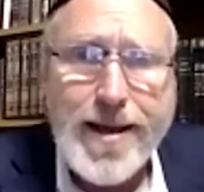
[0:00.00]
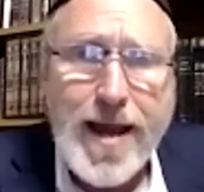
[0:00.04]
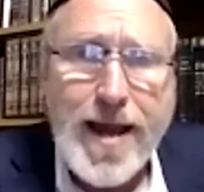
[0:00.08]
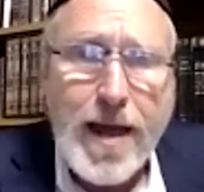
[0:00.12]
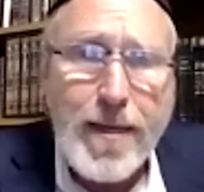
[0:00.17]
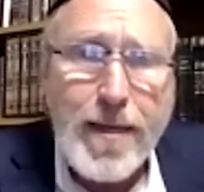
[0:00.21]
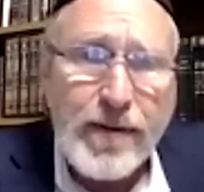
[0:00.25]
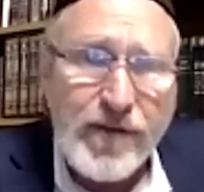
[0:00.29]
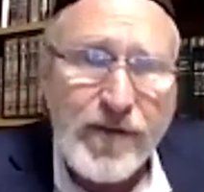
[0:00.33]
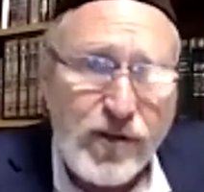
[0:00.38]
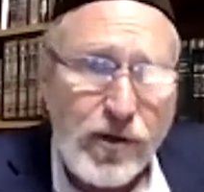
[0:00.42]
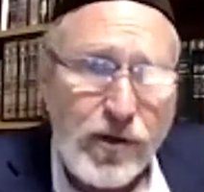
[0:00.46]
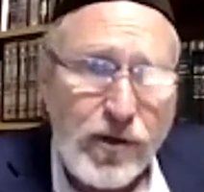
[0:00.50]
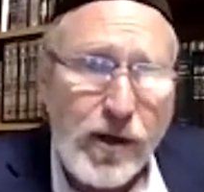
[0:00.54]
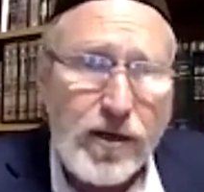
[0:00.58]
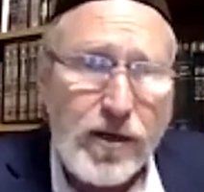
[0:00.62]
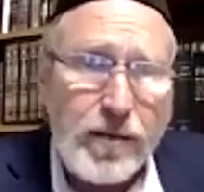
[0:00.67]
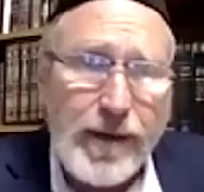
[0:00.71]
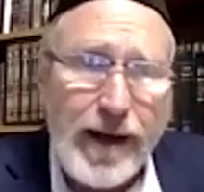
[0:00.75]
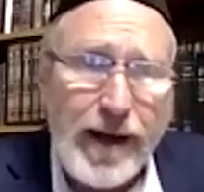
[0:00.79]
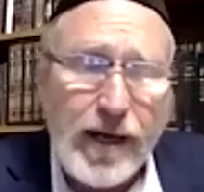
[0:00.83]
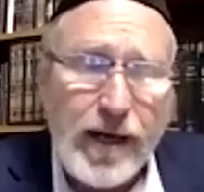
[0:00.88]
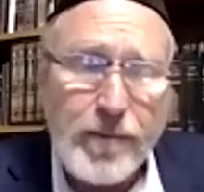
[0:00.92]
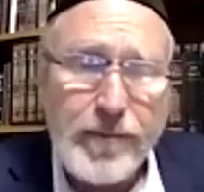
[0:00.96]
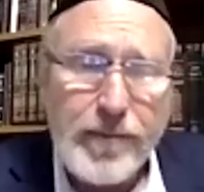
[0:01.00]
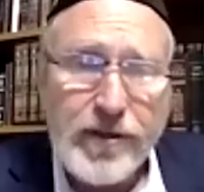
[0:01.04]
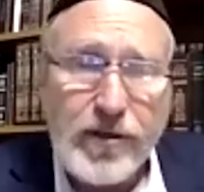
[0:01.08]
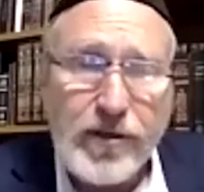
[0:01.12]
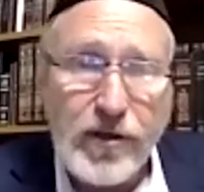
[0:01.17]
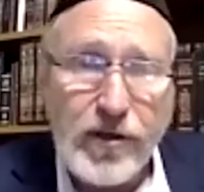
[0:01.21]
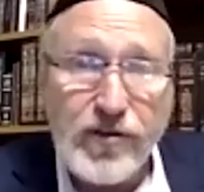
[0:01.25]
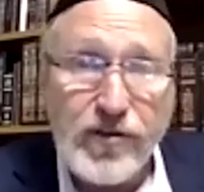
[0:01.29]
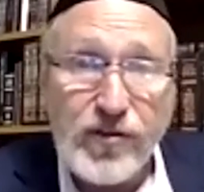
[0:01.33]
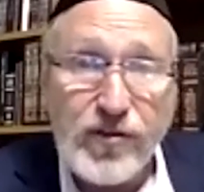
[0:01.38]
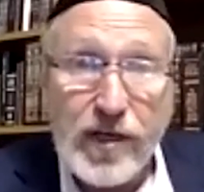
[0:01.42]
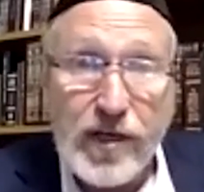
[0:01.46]
And then to talk about it,
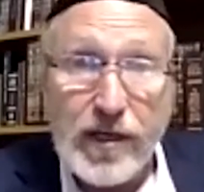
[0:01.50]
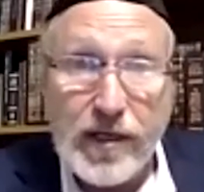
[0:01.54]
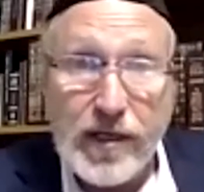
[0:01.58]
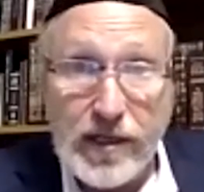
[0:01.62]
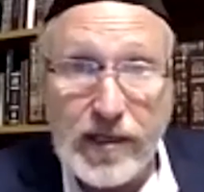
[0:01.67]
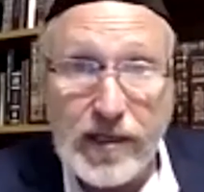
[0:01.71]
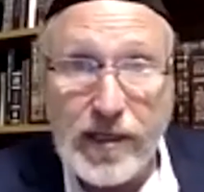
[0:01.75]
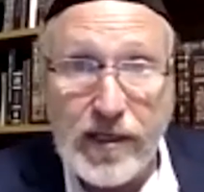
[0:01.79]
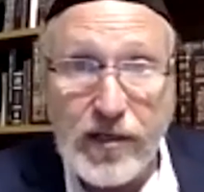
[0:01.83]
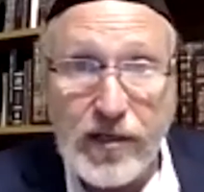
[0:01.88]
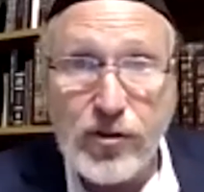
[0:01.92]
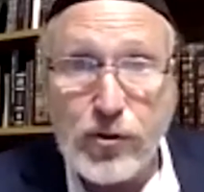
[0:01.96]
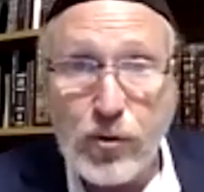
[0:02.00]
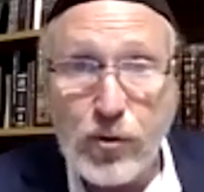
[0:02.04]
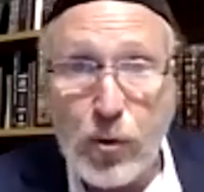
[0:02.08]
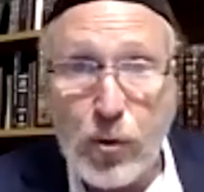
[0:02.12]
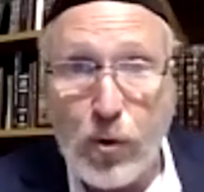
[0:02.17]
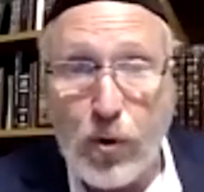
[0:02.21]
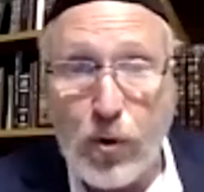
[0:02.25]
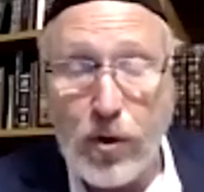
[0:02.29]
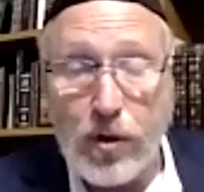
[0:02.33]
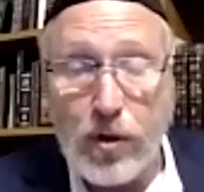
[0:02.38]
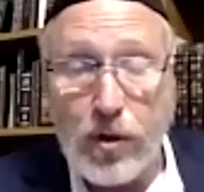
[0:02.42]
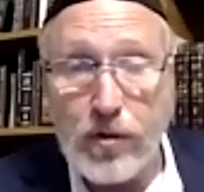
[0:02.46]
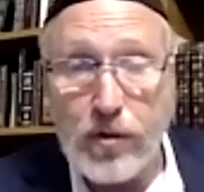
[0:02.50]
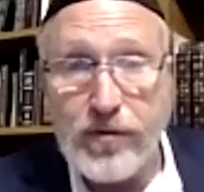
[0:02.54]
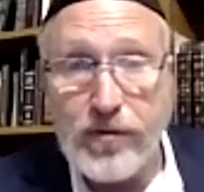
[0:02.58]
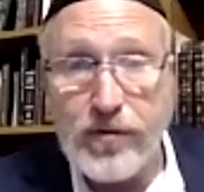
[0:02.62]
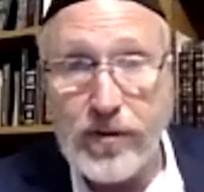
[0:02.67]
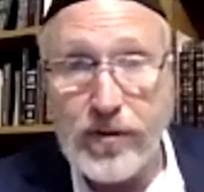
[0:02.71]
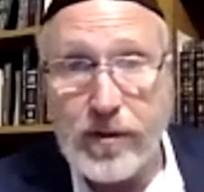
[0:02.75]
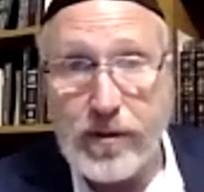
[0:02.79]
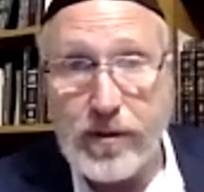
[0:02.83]
because he is called